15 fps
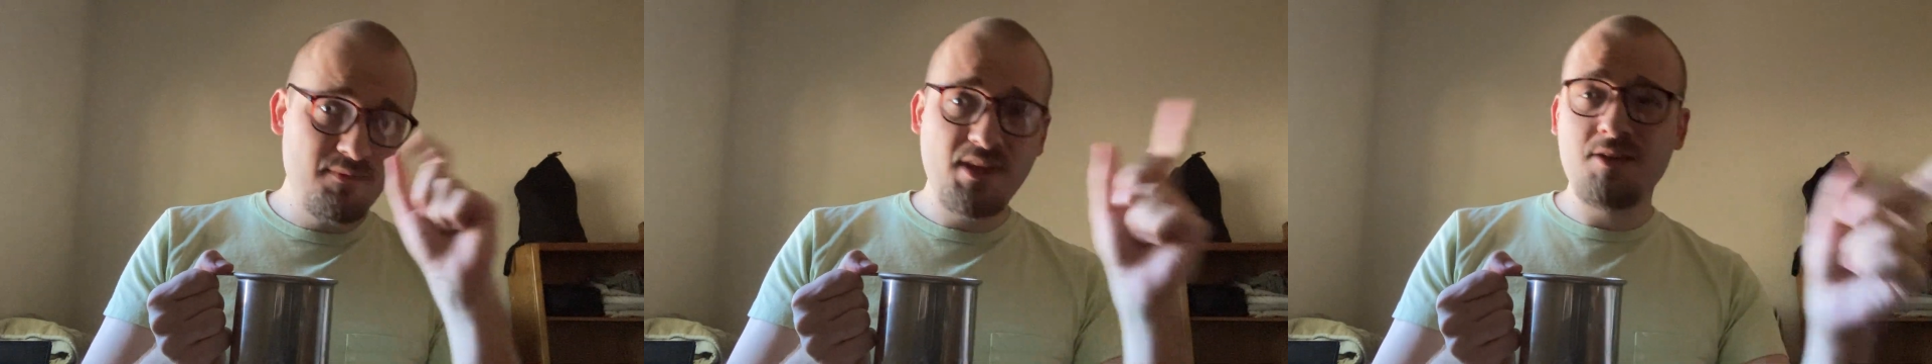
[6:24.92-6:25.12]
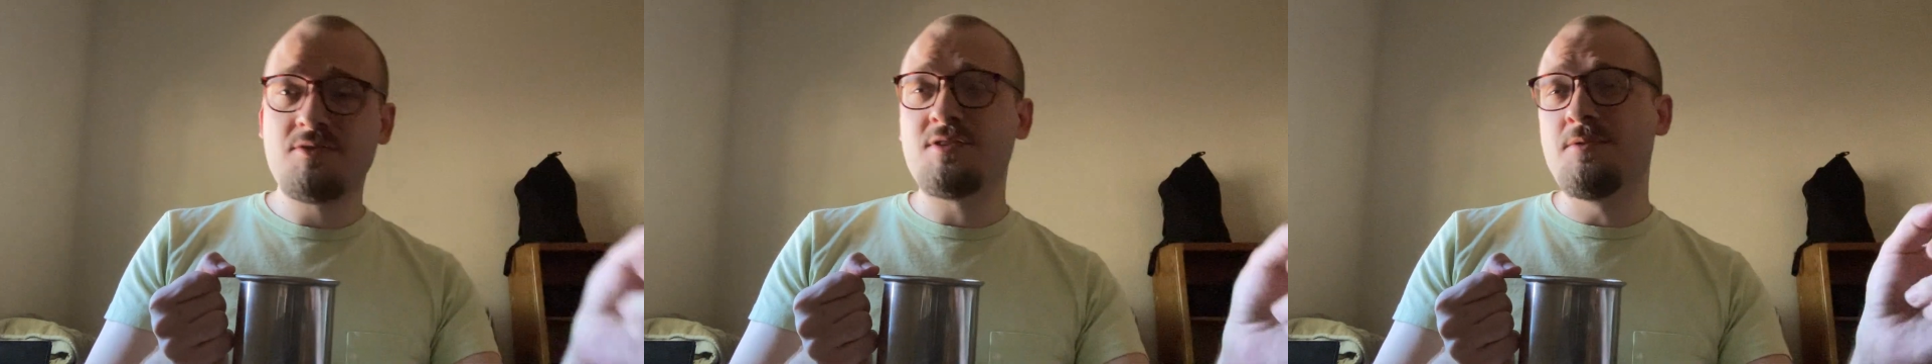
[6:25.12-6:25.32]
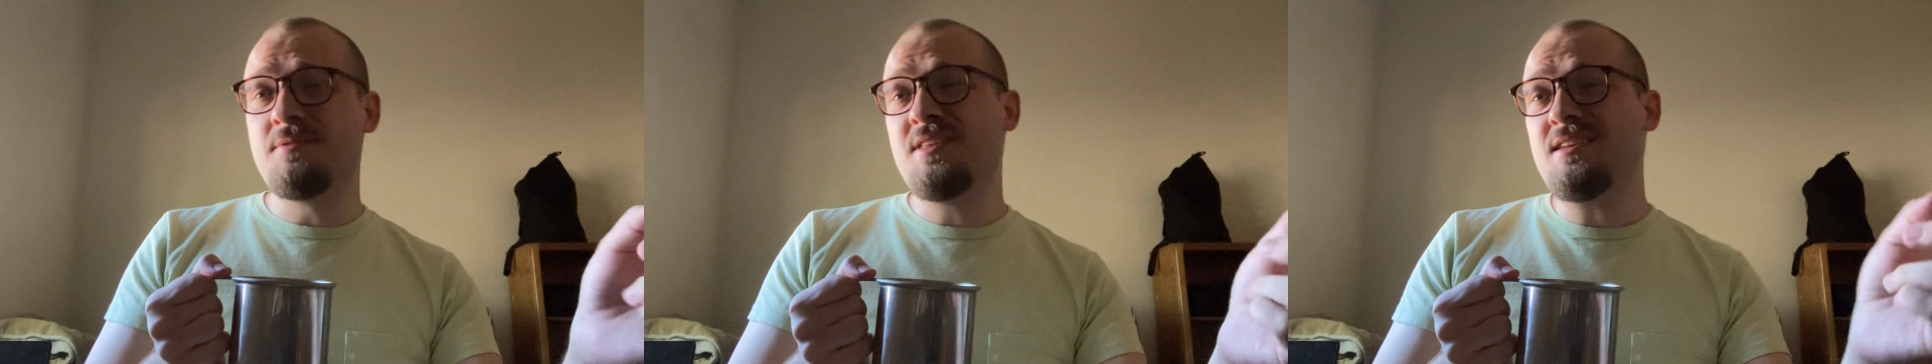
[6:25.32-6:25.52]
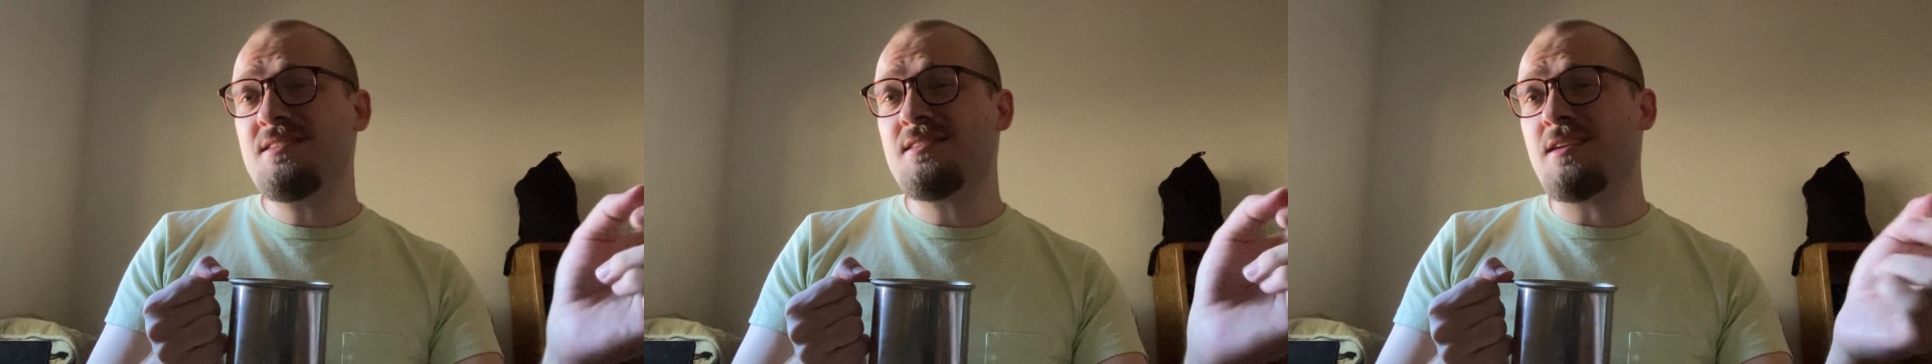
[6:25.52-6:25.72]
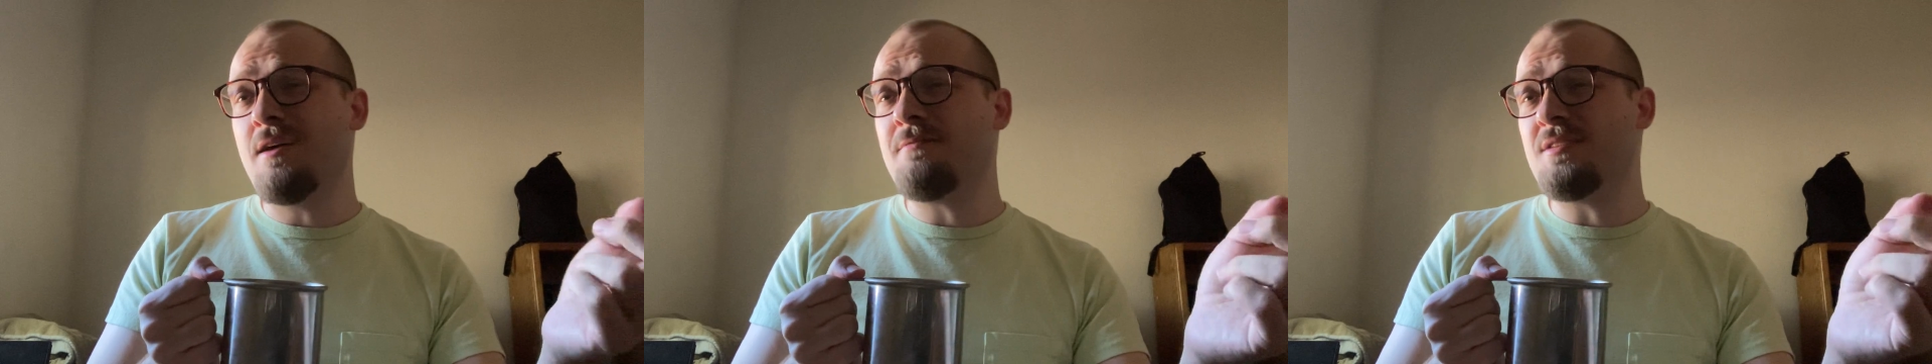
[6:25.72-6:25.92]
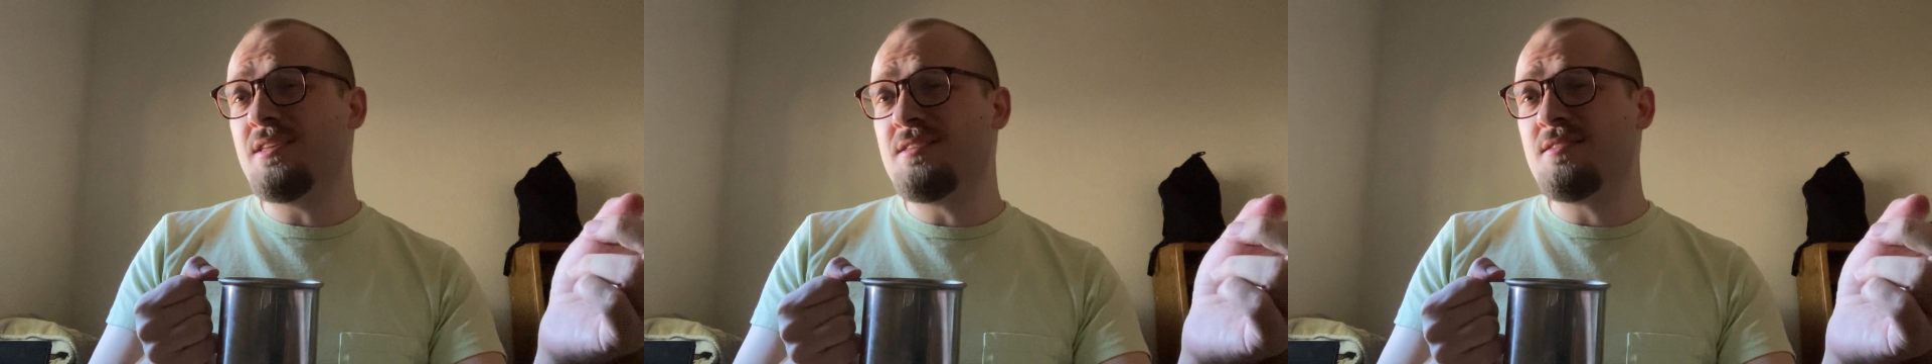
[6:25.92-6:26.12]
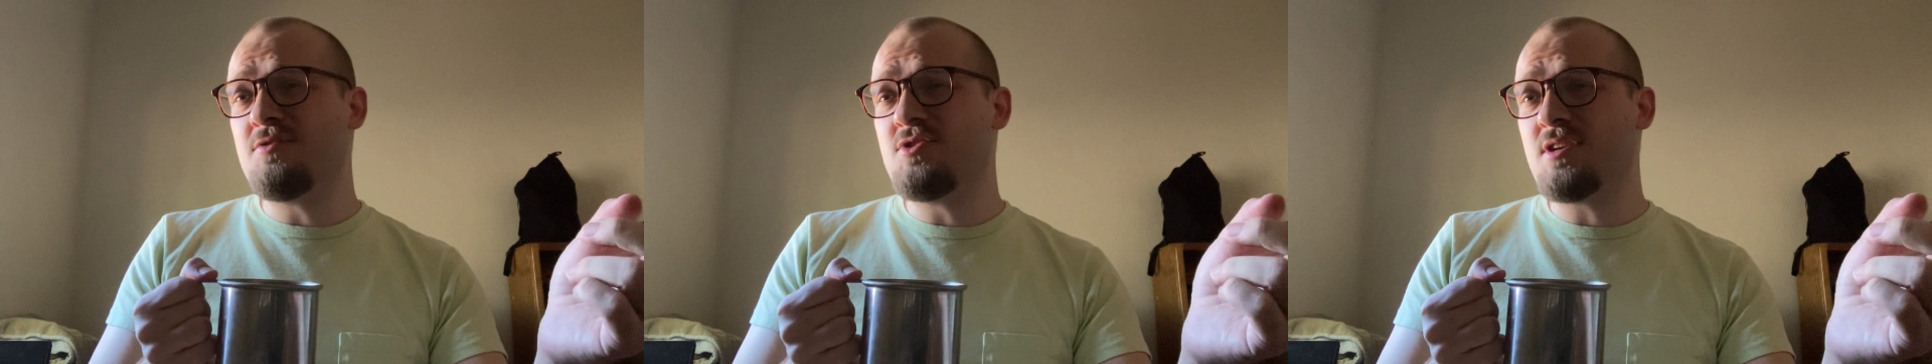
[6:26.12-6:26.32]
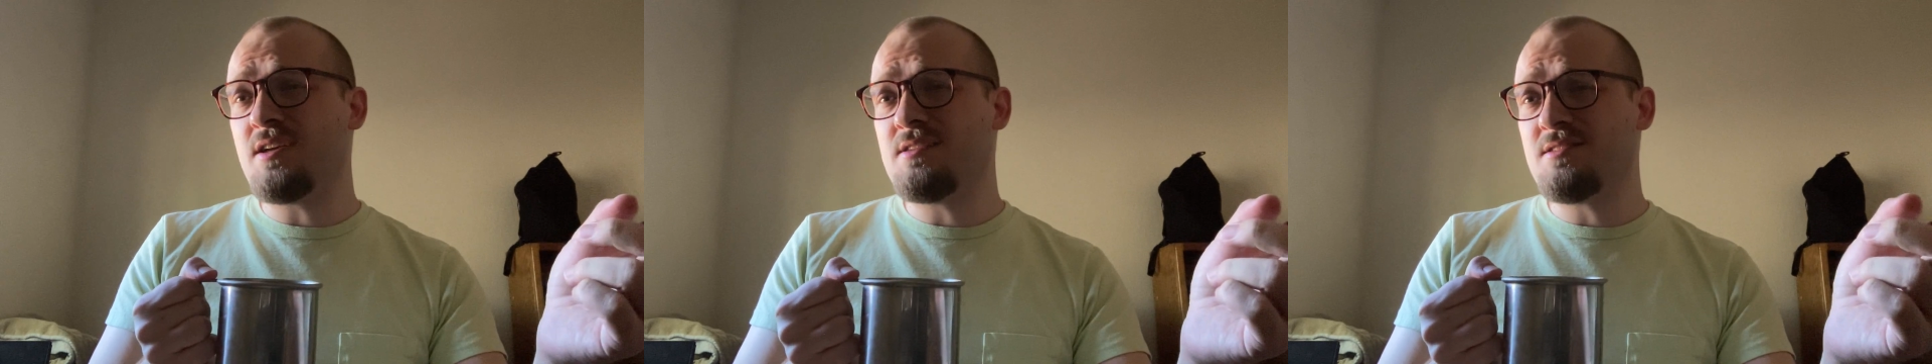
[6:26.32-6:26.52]
is
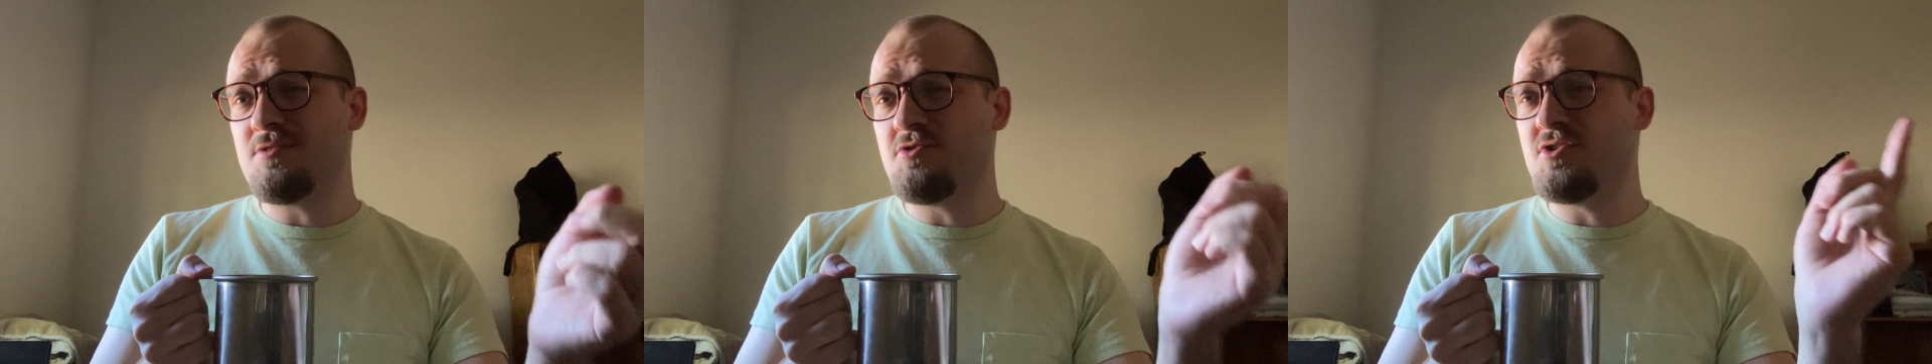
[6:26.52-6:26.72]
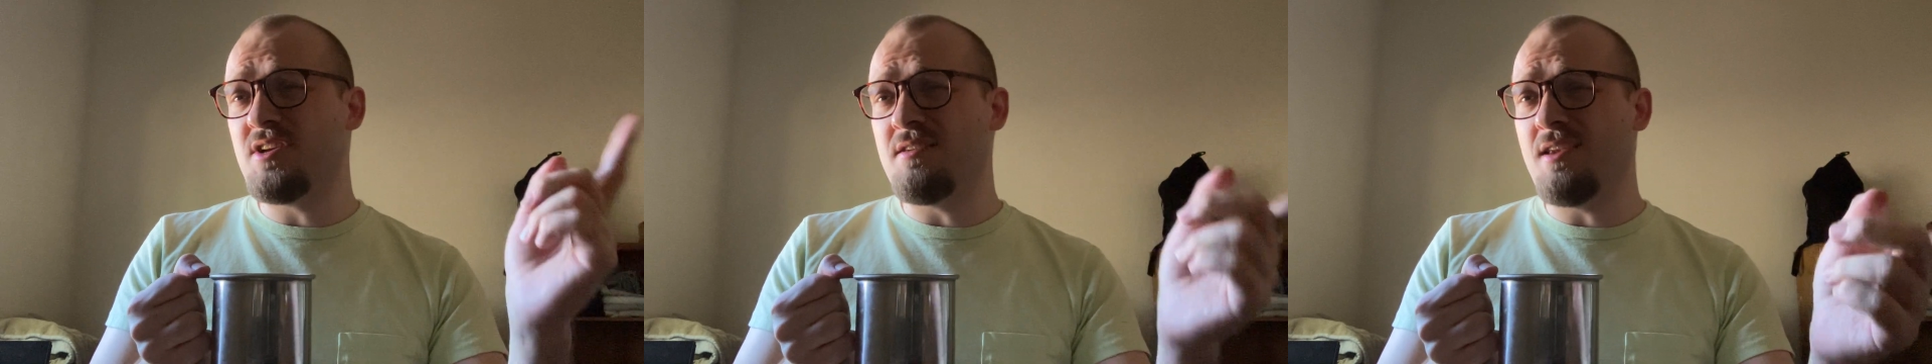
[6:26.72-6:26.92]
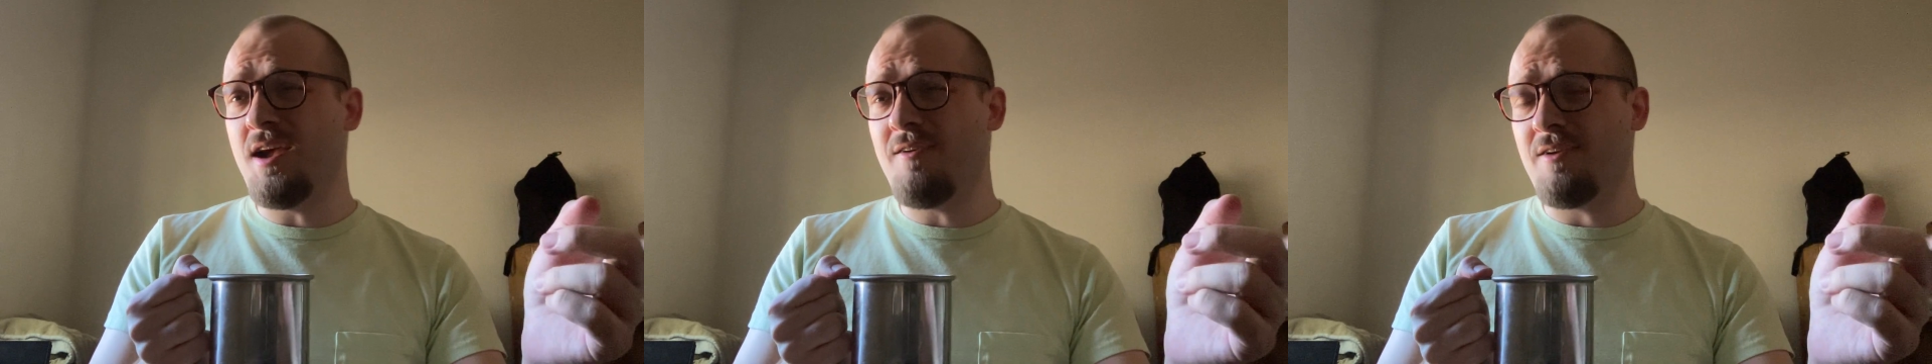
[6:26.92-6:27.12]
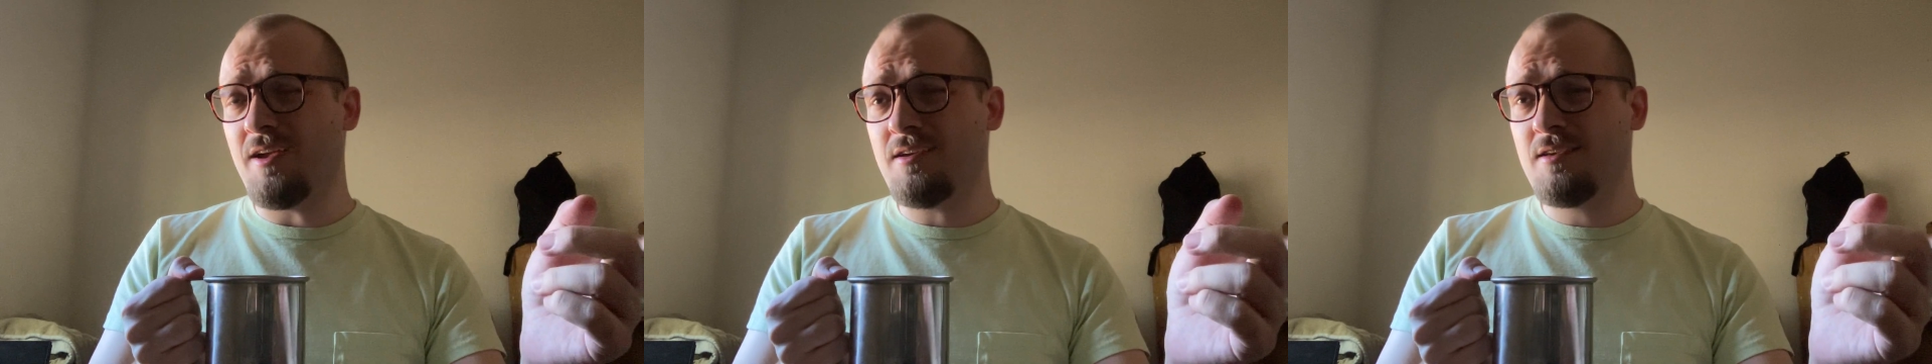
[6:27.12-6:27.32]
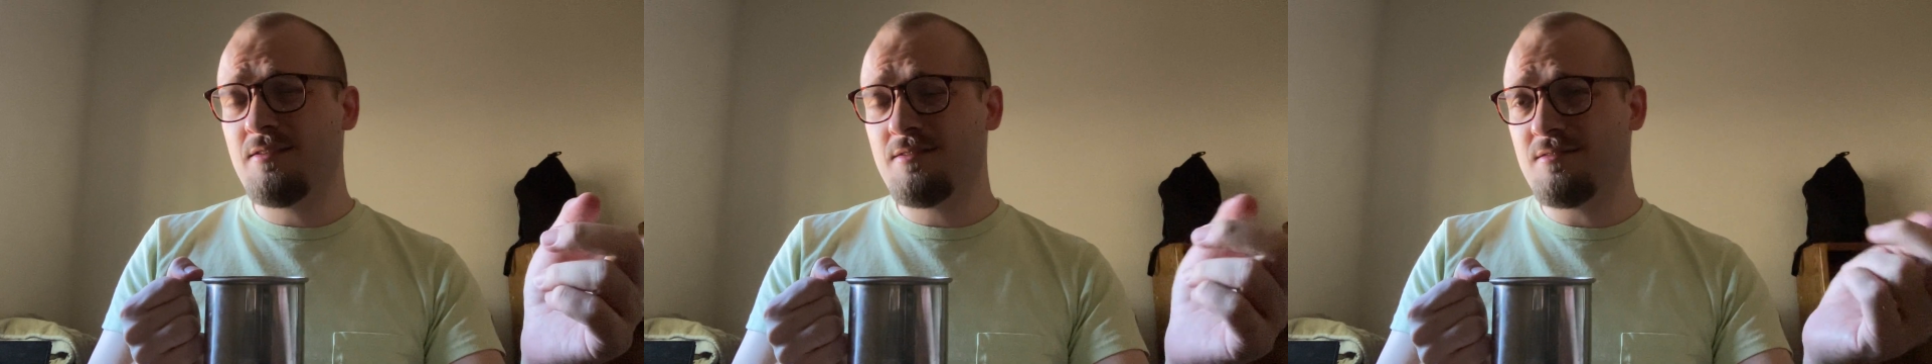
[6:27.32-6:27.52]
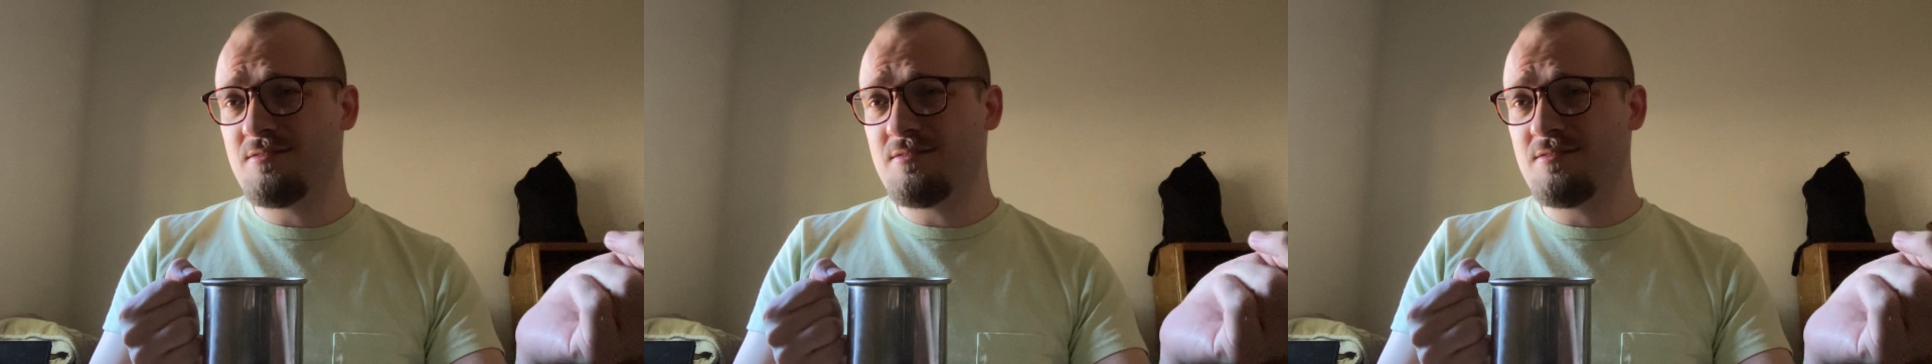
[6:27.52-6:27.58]
just generic,